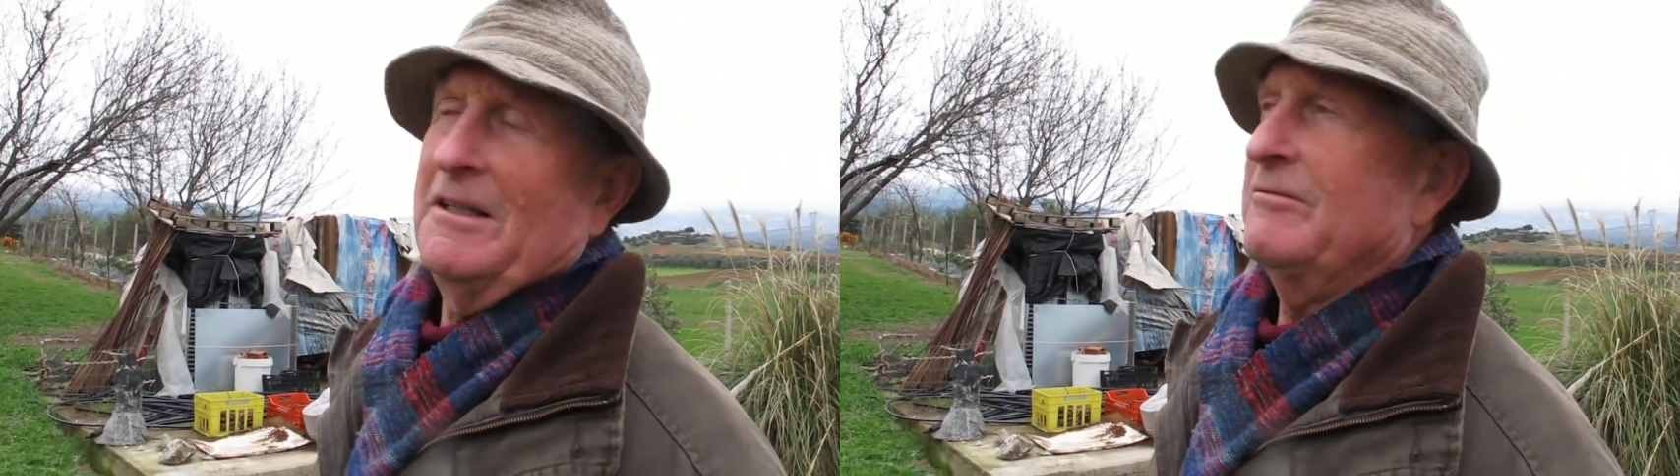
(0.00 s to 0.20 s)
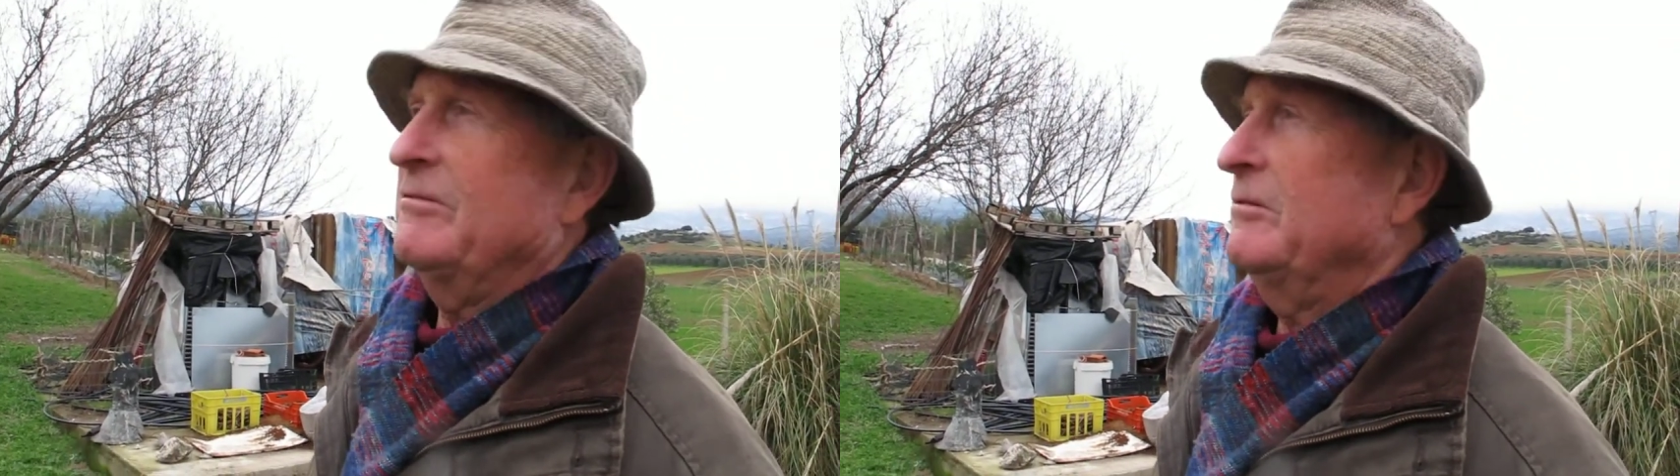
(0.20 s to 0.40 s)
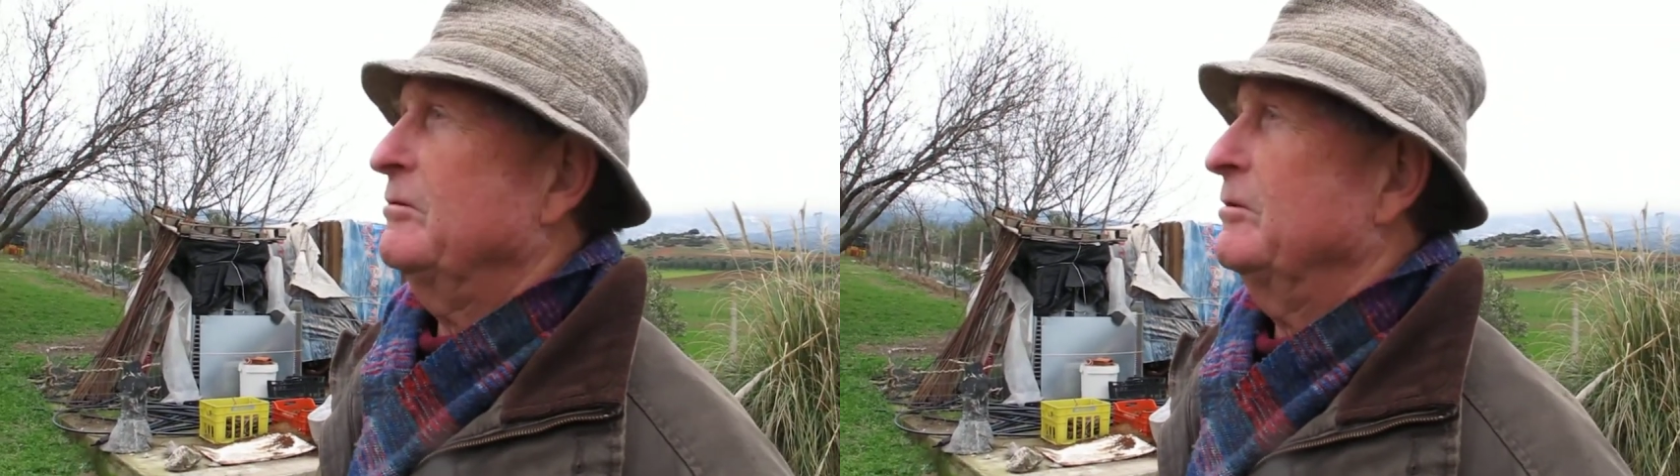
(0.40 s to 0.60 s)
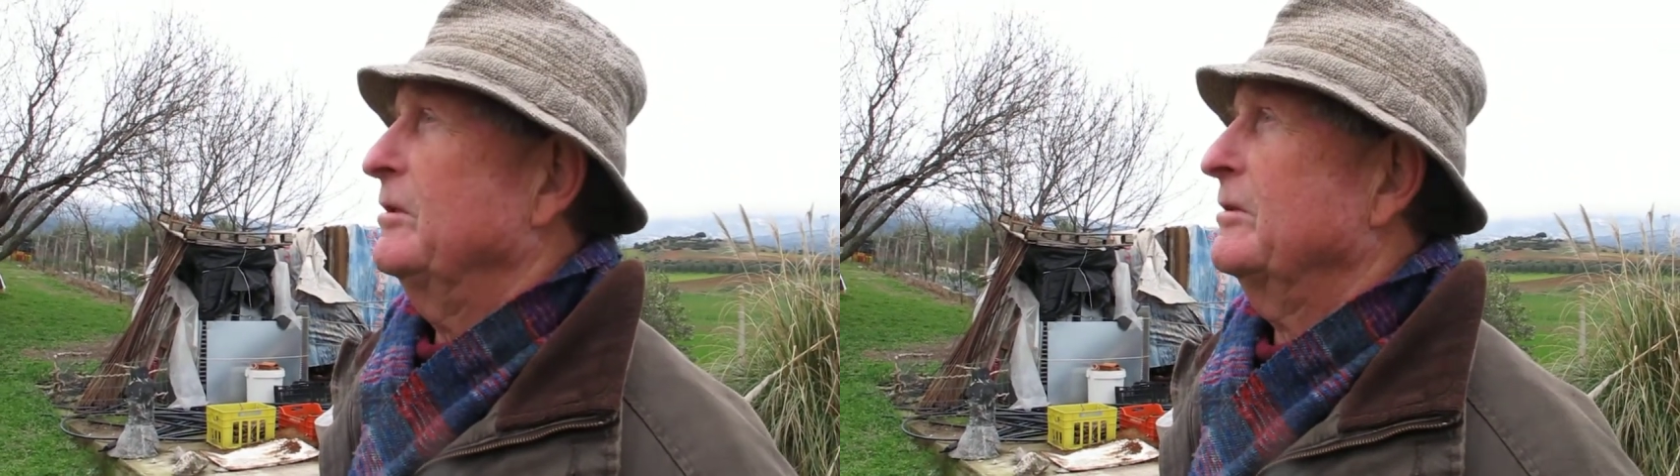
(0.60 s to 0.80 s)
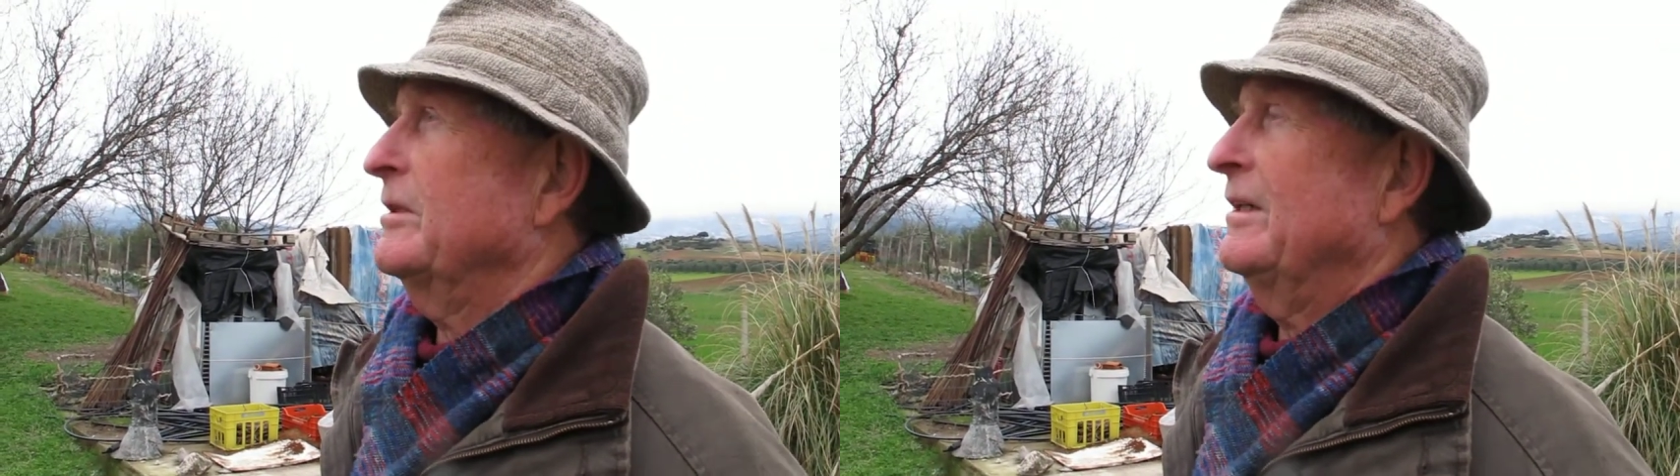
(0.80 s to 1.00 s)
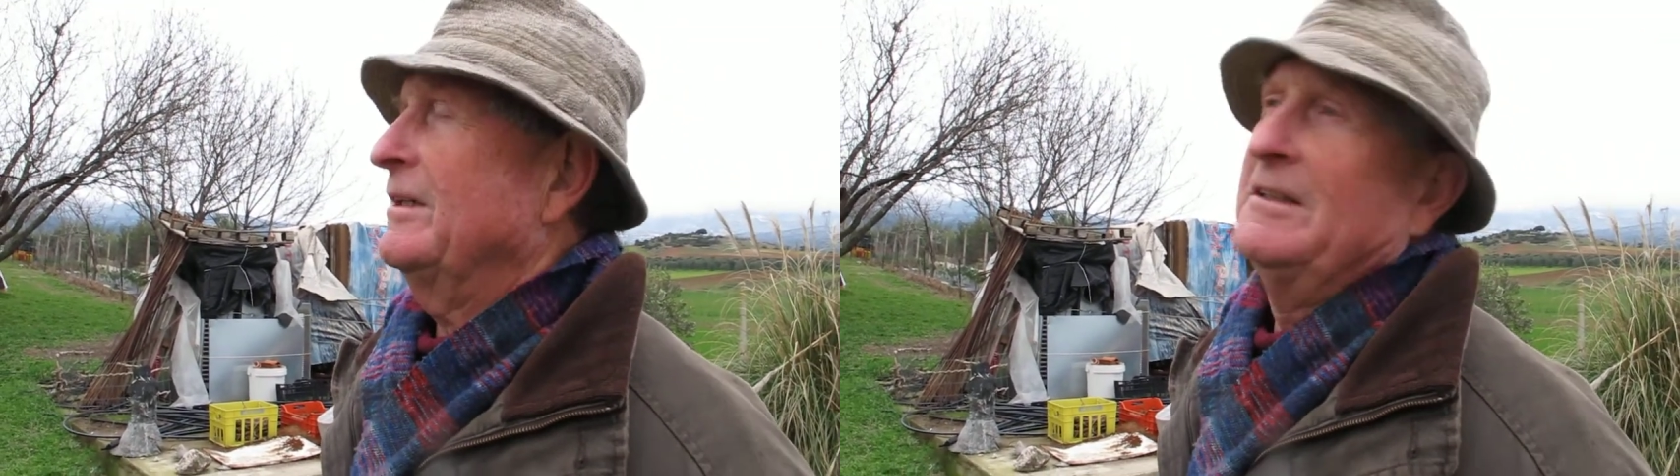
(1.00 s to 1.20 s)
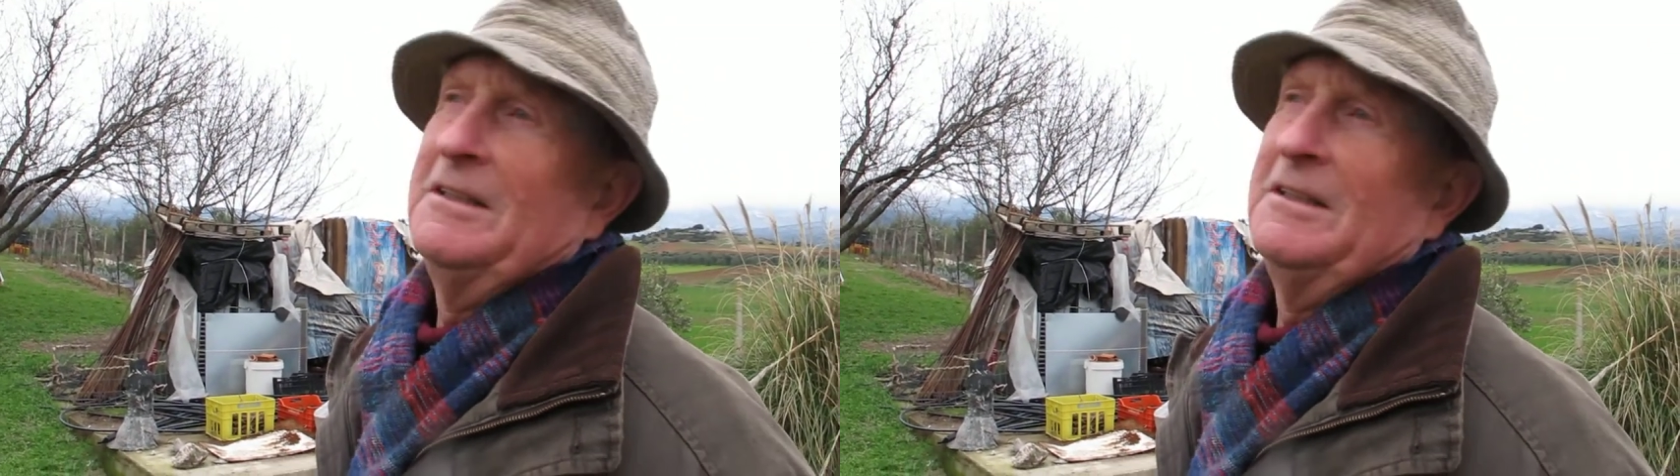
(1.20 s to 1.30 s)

Fukuoka,